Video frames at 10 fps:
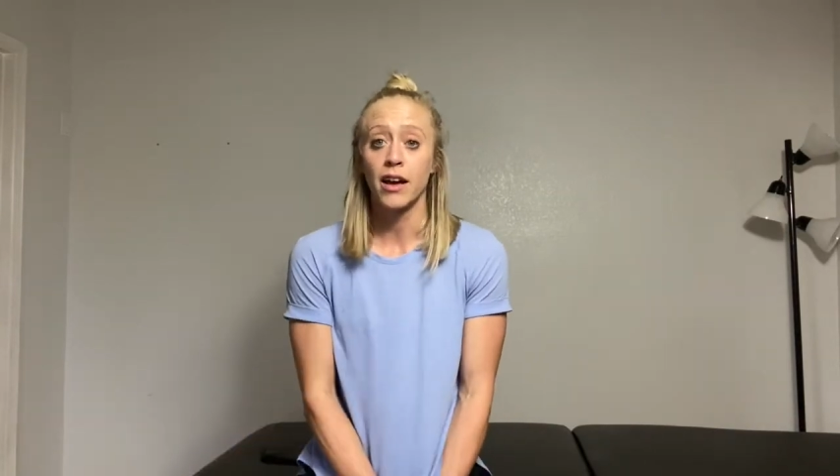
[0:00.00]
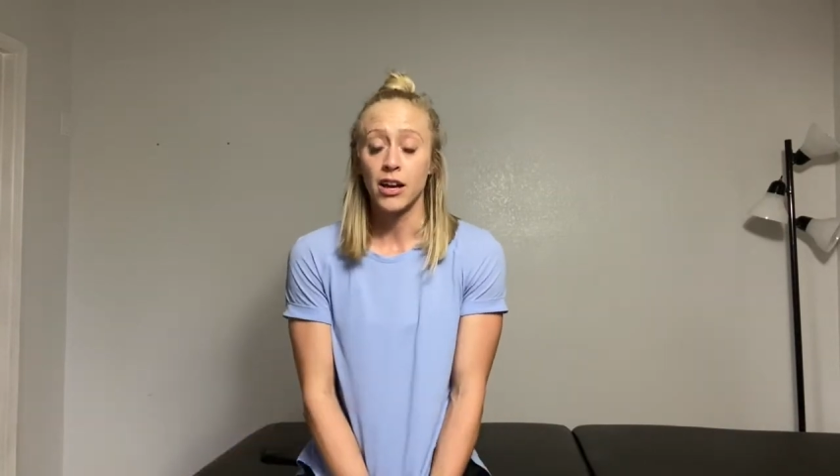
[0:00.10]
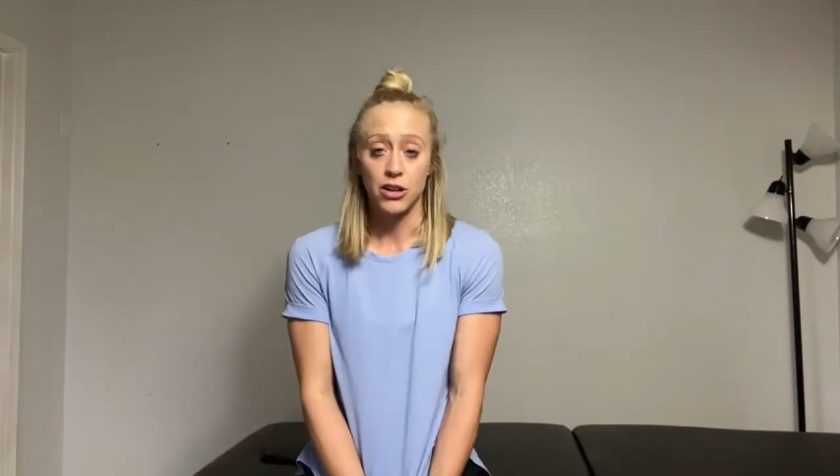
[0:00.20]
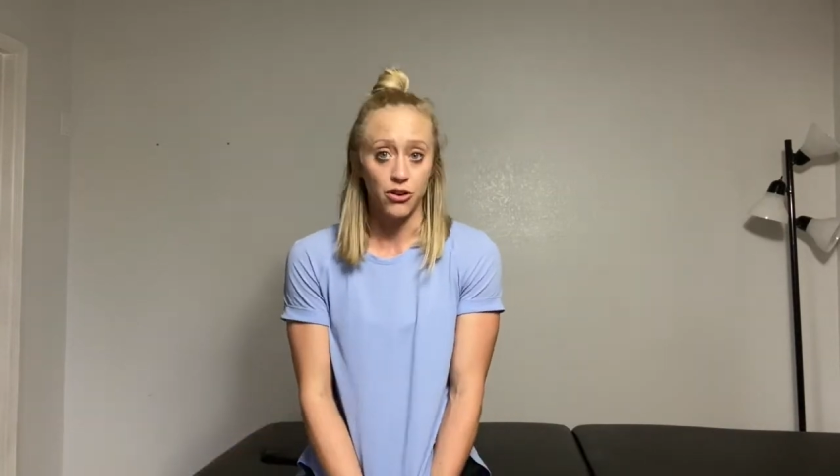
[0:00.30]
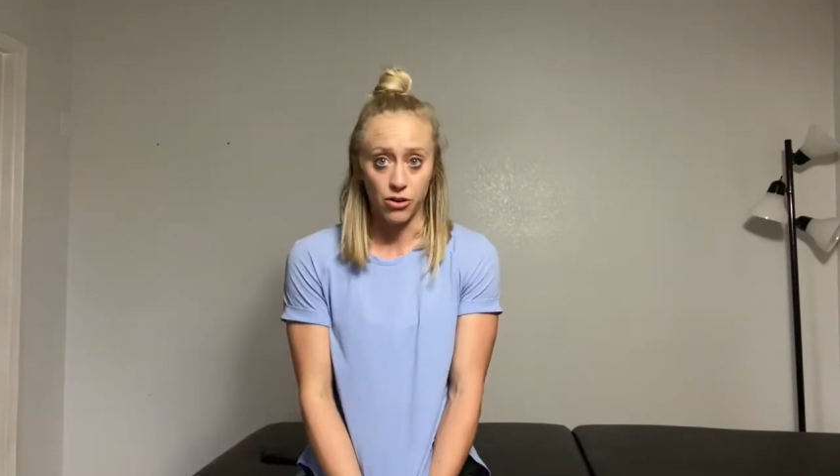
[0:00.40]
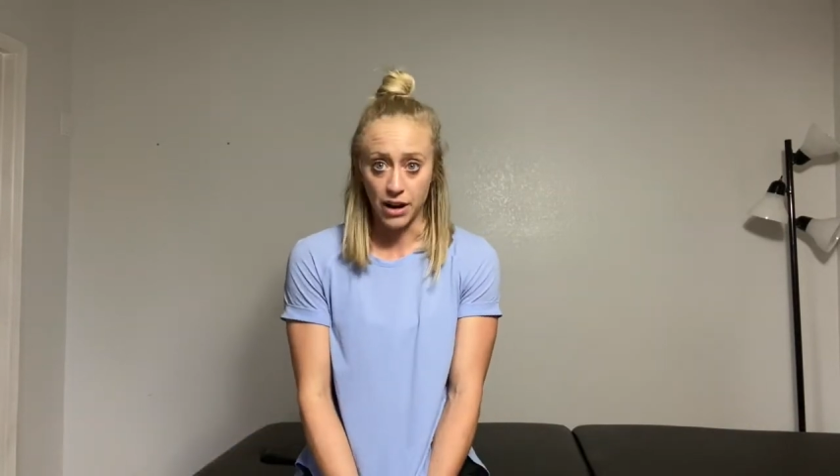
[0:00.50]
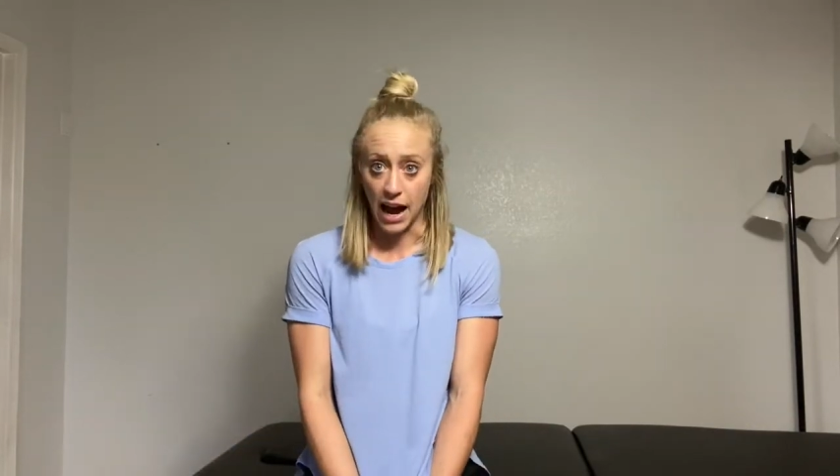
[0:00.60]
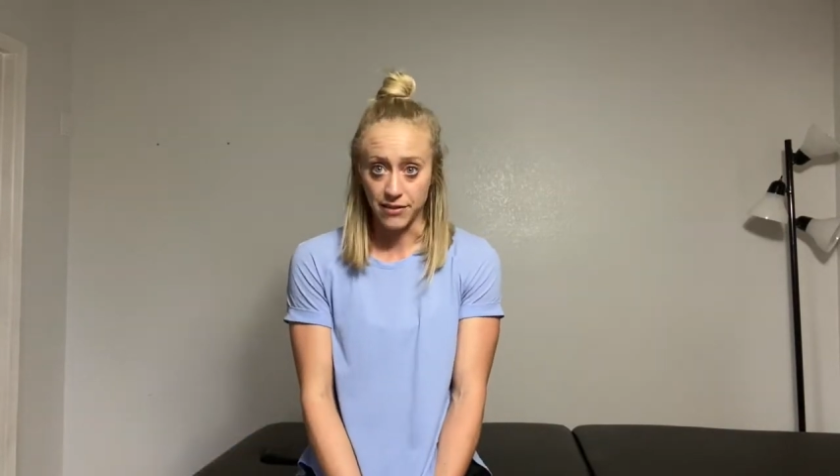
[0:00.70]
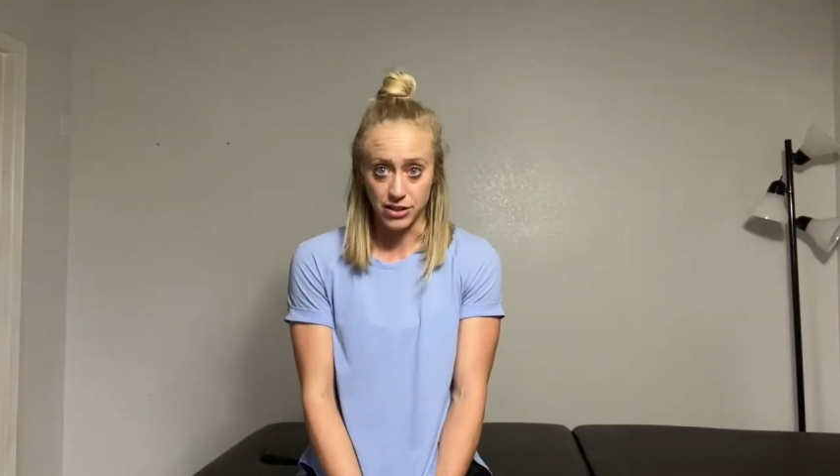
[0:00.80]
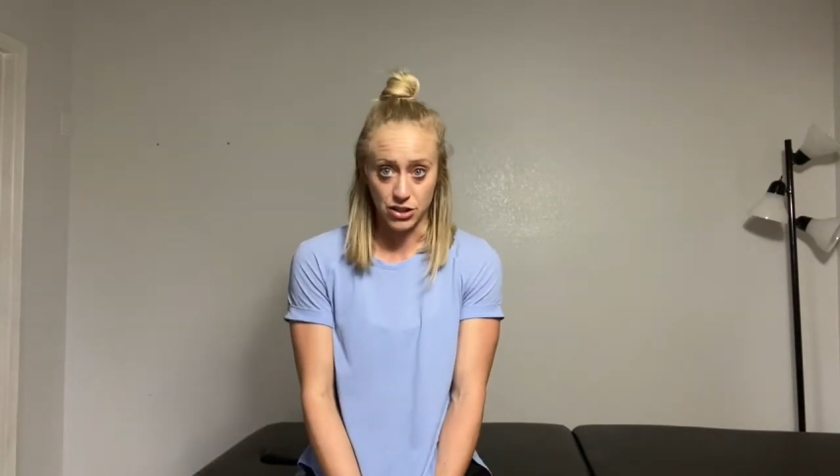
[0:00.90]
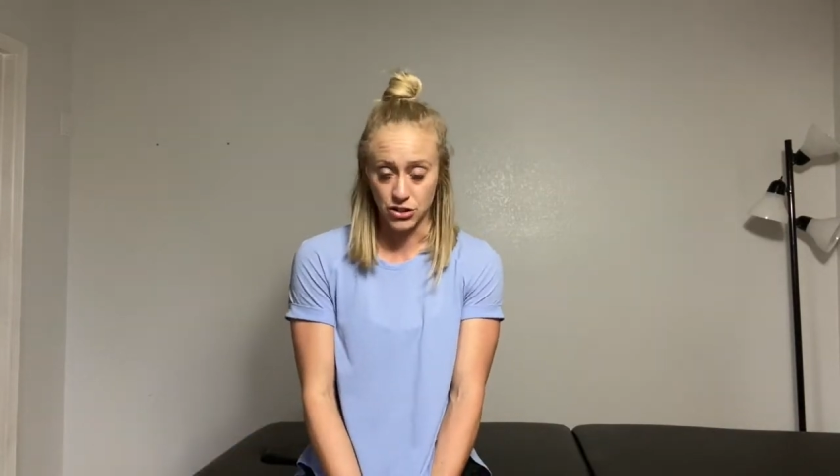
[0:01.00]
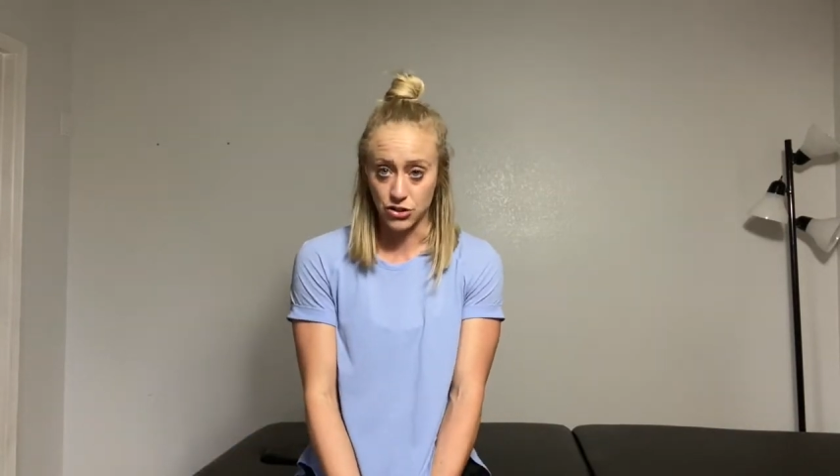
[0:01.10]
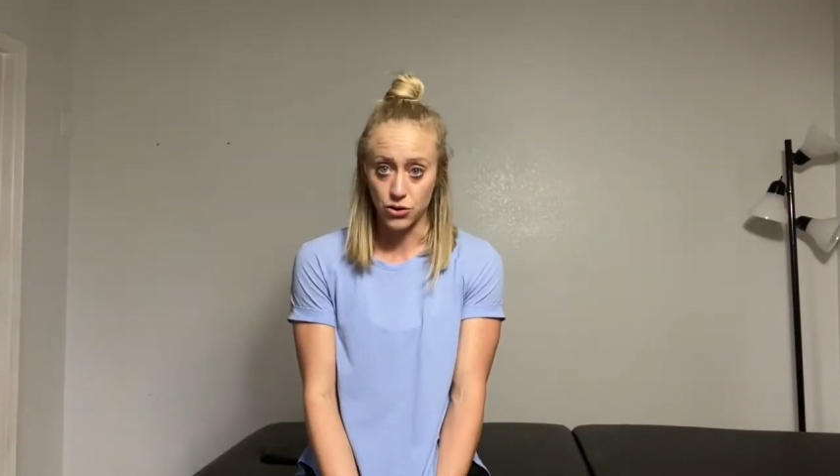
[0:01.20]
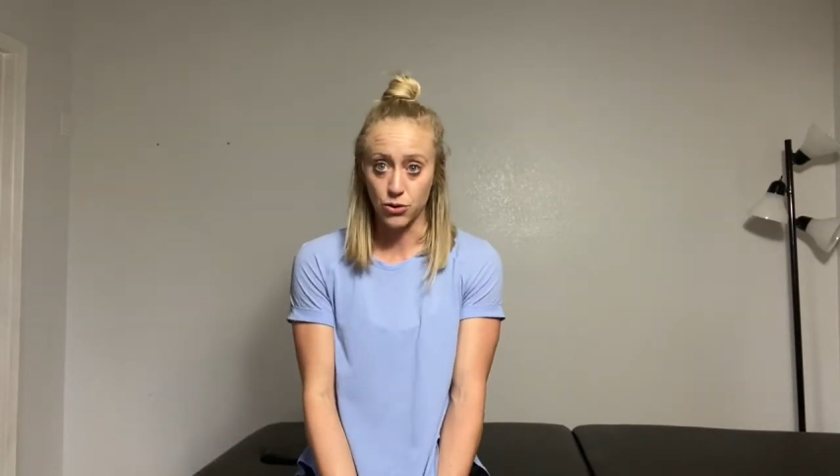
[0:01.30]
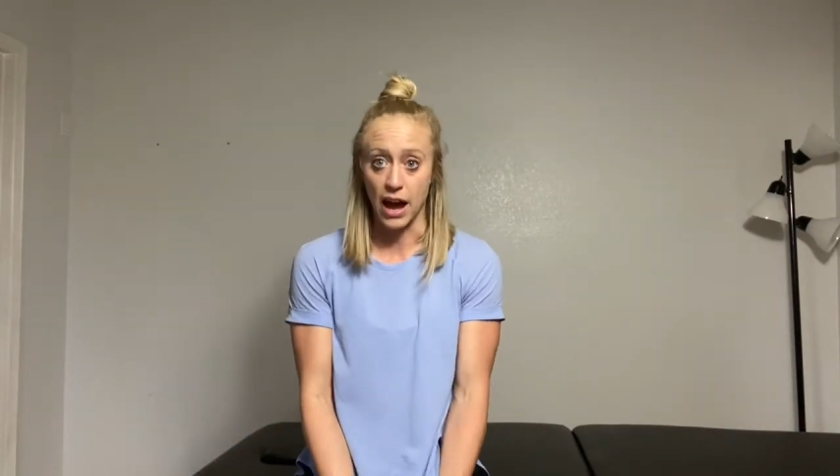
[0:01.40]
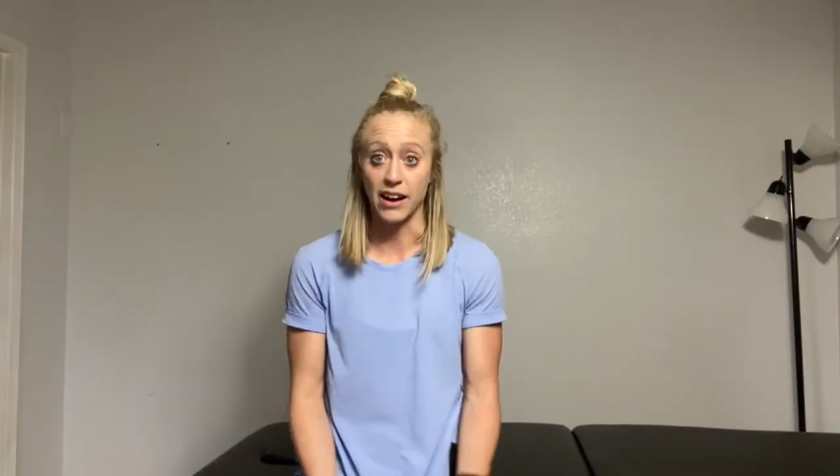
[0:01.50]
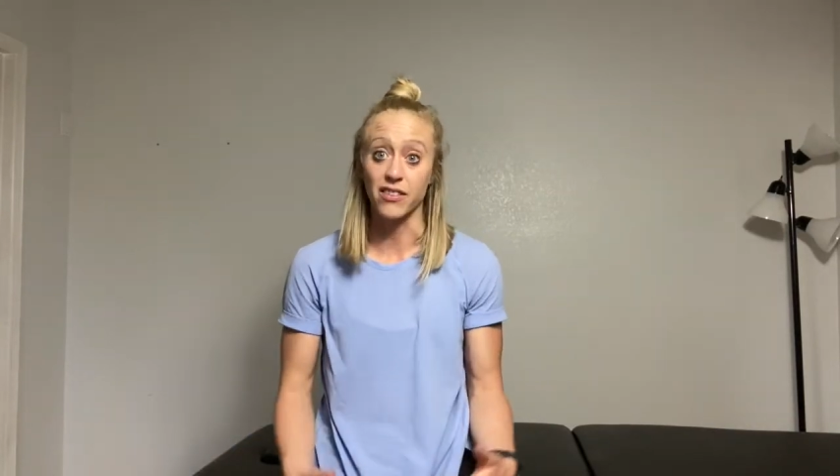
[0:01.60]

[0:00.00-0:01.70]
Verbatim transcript: You don't have to just do that